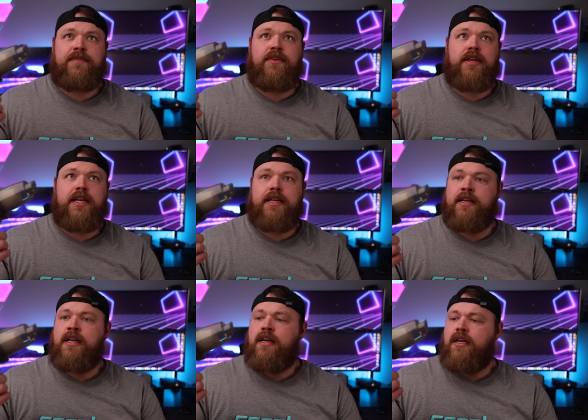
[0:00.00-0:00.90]
if you need
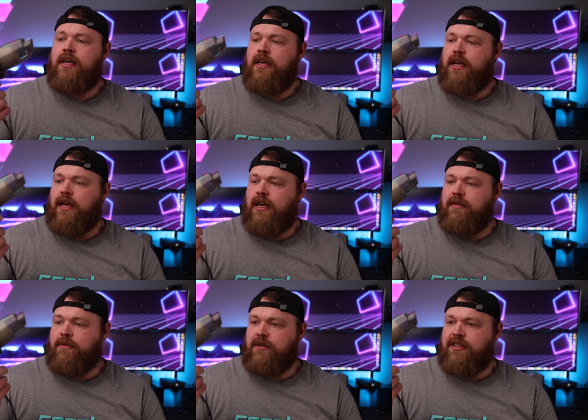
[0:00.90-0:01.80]
it.
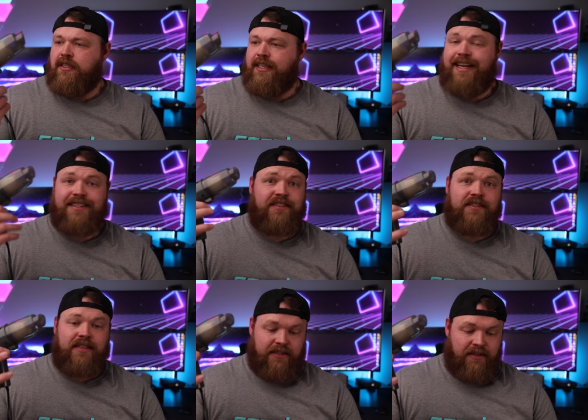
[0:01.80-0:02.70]
Unfortunately, it has,
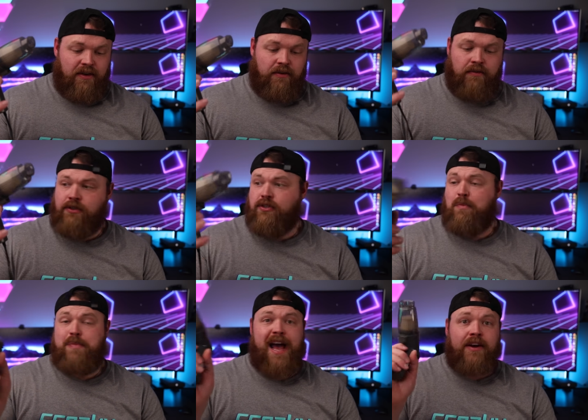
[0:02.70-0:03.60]
you know, there's no
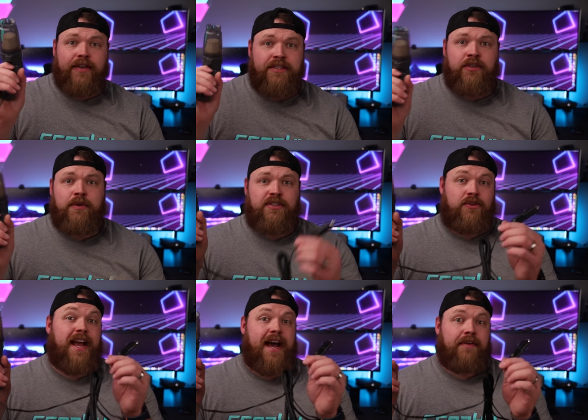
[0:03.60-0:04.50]
battery to it, so
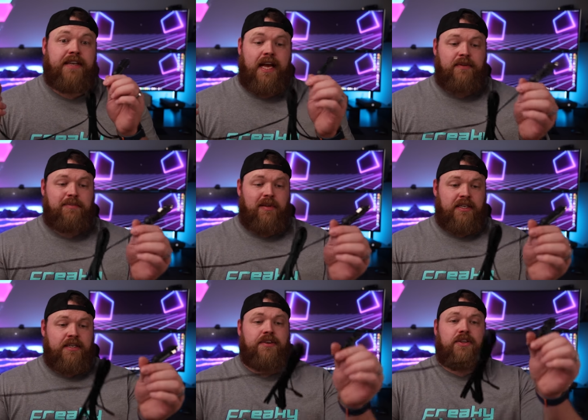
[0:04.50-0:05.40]
you have to have it
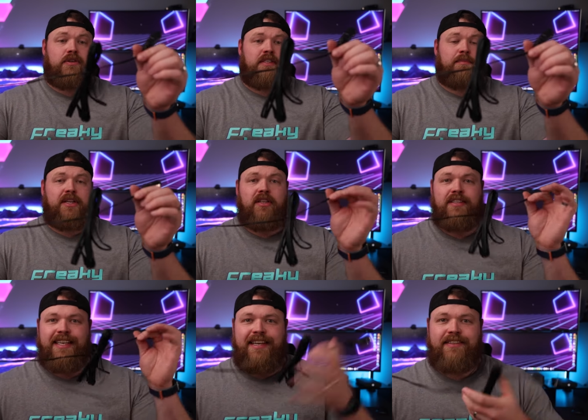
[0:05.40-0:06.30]
plugged in to use it, but it looks
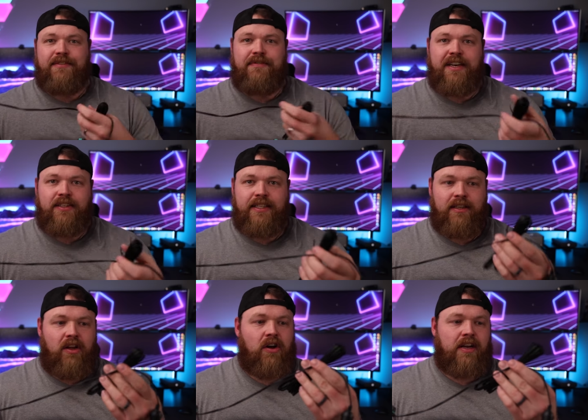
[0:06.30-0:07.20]
like it has a fairly
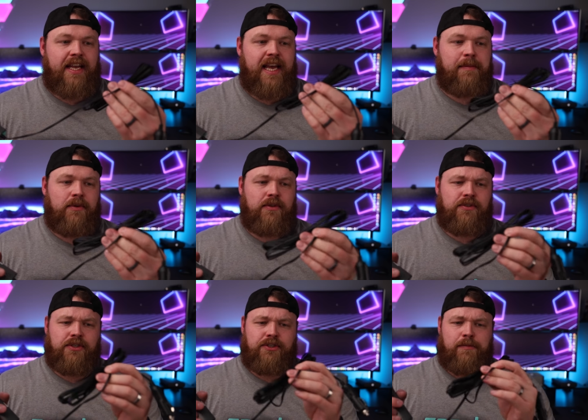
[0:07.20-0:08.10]
long cable,
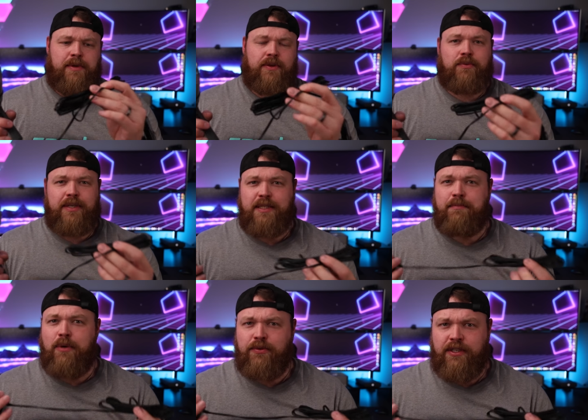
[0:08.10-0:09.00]
so you should be able to reach
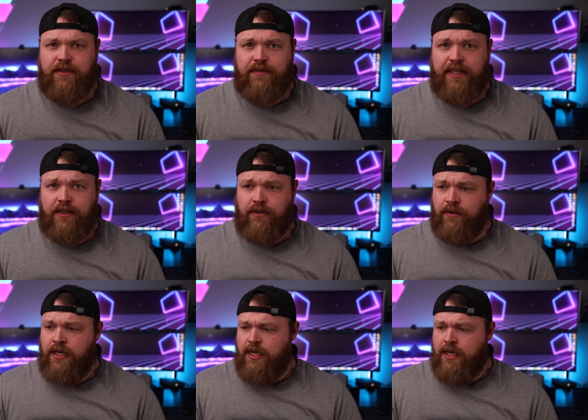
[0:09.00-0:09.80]
most of your vehicle.